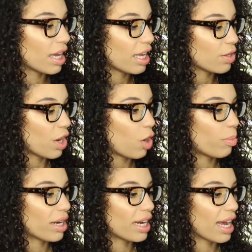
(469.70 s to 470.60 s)
and you
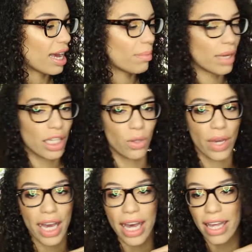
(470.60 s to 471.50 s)
open it up, and you
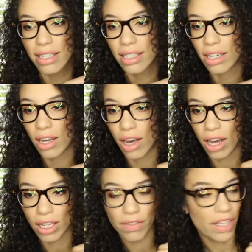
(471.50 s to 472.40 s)
get
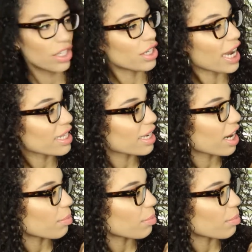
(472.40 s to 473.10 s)
all of these shades in here.